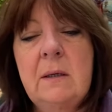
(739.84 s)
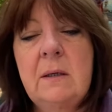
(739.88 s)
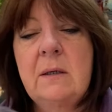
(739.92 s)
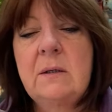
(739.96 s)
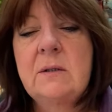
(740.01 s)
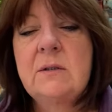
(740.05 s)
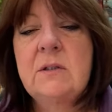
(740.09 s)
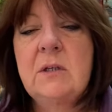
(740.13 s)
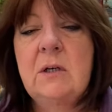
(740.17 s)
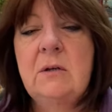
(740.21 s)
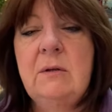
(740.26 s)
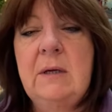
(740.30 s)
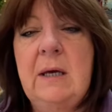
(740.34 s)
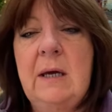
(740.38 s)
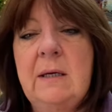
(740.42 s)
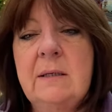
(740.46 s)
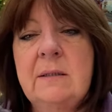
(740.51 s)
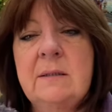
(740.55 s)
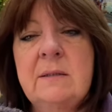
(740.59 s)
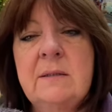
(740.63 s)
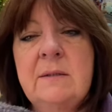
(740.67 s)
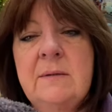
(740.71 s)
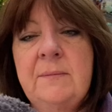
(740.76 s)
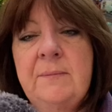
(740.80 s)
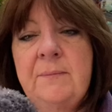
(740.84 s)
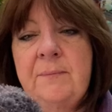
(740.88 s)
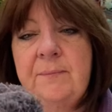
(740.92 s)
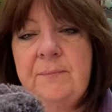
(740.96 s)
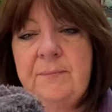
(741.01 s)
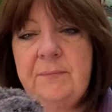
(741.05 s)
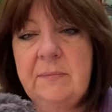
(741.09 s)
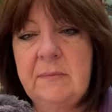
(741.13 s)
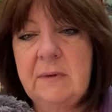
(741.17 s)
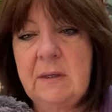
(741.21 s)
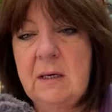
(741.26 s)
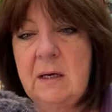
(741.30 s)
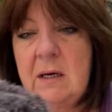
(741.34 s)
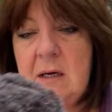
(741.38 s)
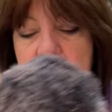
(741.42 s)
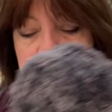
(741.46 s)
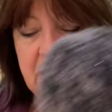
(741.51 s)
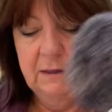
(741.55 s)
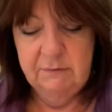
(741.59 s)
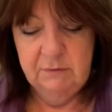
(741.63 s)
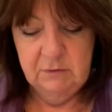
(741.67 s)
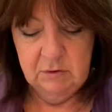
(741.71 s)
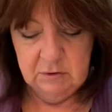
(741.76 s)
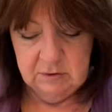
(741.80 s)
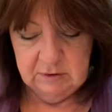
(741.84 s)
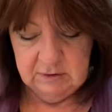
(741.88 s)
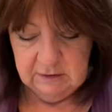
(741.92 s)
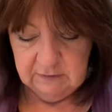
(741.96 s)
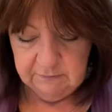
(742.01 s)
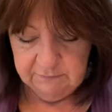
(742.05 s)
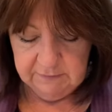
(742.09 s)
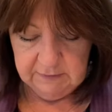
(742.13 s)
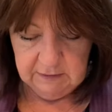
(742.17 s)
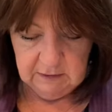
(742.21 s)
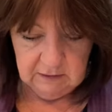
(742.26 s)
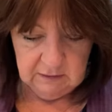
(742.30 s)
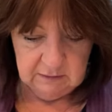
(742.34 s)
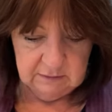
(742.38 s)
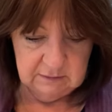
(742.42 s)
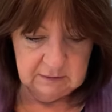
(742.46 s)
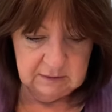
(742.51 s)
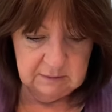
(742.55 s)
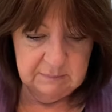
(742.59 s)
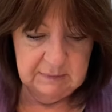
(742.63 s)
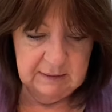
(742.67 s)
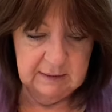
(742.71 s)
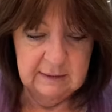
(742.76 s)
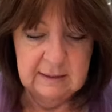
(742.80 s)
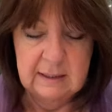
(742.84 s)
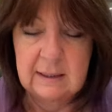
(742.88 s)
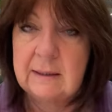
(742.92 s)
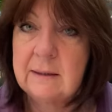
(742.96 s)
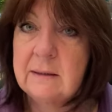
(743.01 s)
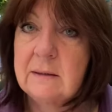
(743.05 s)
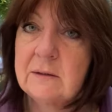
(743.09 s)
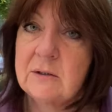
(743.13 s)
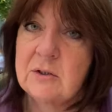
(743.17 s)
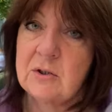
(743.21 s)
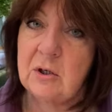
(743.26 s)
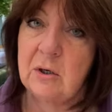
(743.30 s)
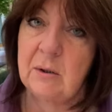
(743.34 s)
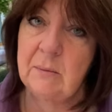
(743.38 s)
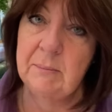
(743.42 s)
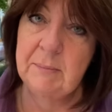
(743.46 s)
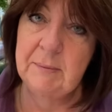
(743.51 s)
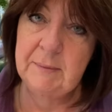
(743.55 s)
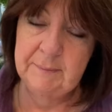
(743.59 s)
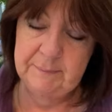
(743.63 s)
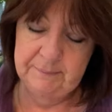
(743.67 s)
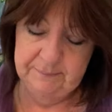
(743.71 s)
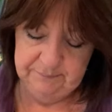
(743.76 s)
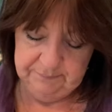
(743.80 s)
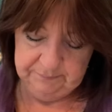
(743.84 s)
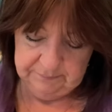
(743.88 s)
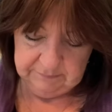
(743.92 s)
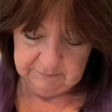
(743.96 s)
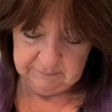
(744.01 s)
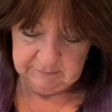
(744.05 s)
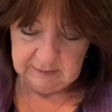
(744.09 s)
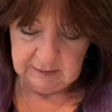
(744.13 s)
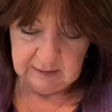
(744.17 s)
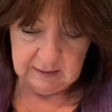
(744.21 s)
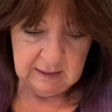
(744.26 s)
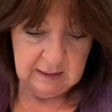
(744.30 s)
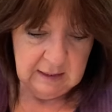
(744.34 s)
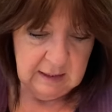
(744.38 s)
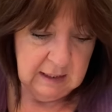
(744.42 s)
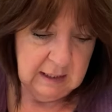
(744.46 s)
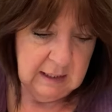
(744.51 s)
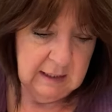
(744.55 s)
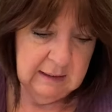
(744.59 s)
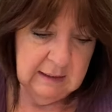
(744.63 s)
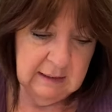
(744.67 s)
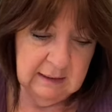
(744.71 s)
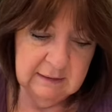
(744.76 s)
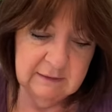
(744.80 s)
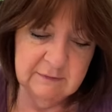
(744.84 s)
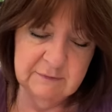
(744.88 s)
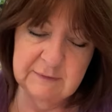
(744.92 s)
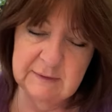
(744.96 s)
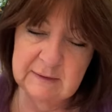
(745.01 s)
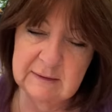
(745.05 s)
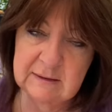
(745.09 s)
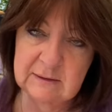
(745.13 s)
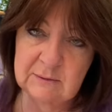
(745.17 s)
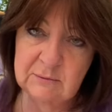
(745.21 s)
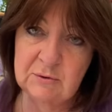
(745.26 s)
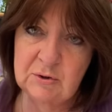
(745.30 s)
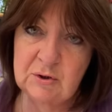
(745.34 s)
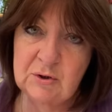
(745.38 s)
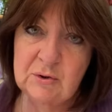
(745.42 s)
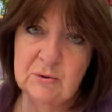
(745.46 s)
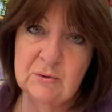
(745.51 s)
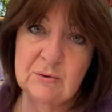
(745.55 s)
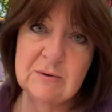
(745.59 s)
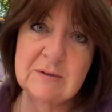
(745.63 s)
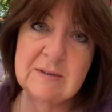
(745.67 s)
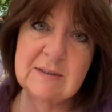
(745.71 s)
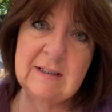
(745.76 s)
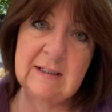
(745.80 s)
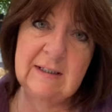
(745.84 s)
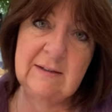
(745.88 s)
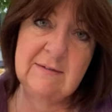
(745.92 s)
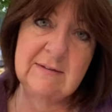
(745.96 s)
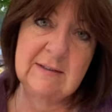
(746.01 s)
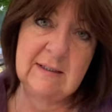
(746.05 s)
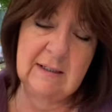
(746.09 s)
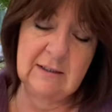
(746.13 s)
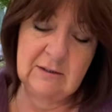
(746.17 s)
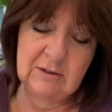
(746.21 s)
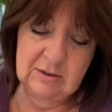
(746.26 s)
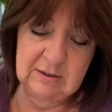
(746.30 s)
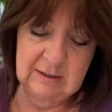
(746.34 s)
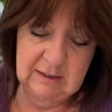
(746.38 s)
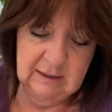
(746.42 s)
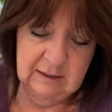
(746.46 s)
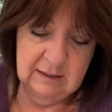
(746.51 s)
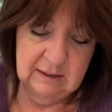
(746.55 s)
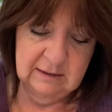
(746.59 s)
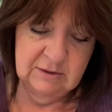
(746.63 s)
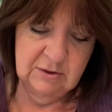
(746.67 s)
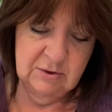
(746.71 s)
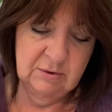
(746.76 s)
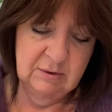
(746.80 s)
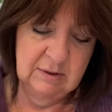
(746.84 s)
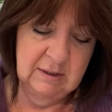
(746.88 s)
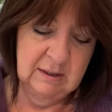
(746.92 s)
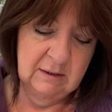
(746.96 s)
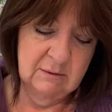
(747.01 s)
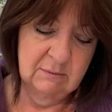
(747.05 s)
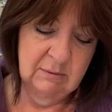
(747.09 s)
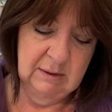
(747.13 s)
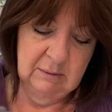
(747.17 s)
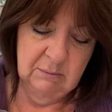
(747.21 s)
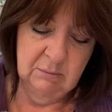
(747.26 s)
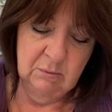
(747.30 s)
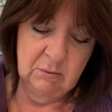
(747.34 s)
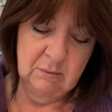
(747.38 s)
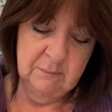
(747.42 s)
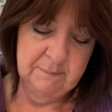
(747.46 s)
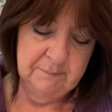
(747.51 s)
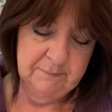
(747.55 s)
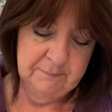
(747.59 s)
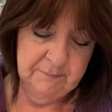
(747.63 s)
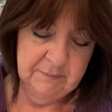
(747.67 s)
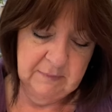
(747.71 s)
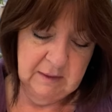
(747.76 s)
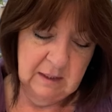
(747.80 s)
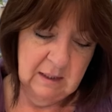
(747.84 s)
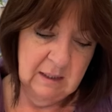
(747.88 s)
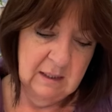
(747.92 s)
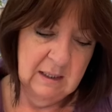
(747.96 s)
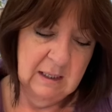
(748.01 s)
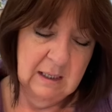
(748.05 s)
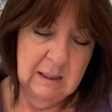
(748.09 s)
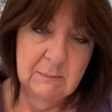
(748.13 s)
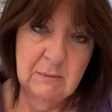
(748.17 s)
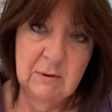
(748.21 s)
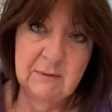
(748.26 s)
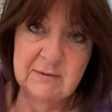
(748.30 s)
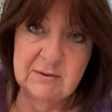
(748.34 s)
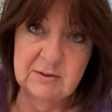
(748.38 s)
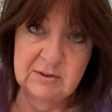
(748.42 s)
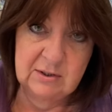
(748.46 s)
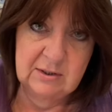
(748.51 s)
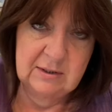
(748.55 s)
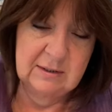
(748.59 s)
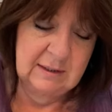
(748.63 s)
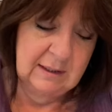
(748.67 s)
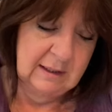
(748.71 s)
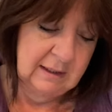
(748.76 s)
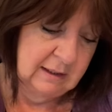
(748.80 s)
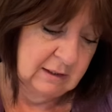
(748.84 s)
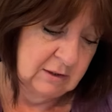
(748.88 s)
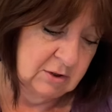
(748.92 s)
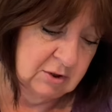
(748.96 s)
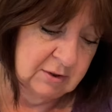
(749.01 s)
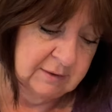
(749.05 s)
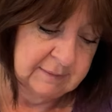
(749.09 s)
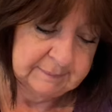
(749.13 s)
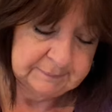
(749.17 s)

So yes, I have got enough yarn to make that little top. I like the fact that it was short sleeves actually. I do get quite warm. I'm of a certain age.